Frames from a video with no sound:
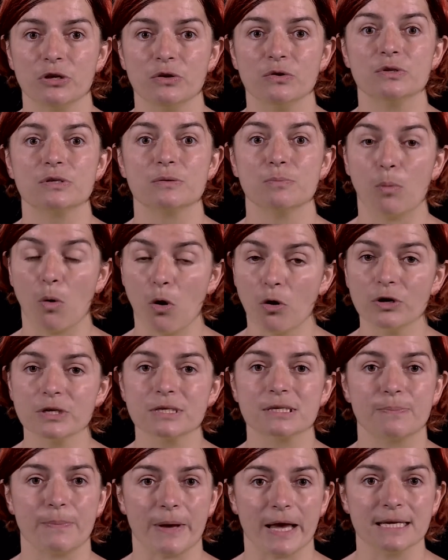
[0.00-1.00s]
use more
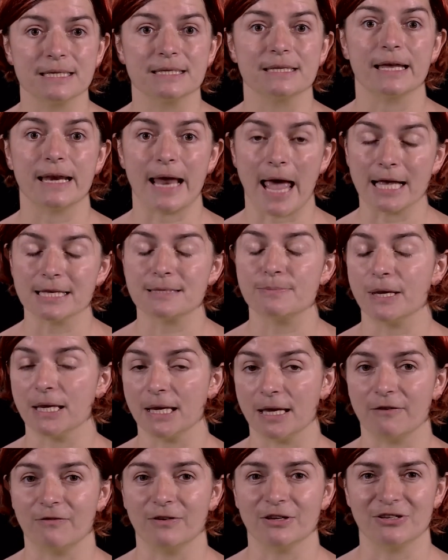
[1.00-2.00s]
space than has been
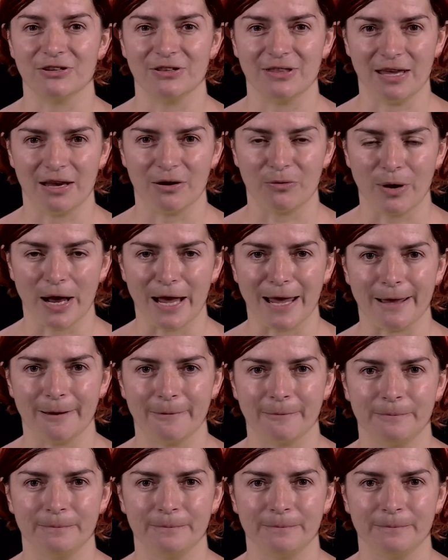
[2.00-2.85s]
given to the array.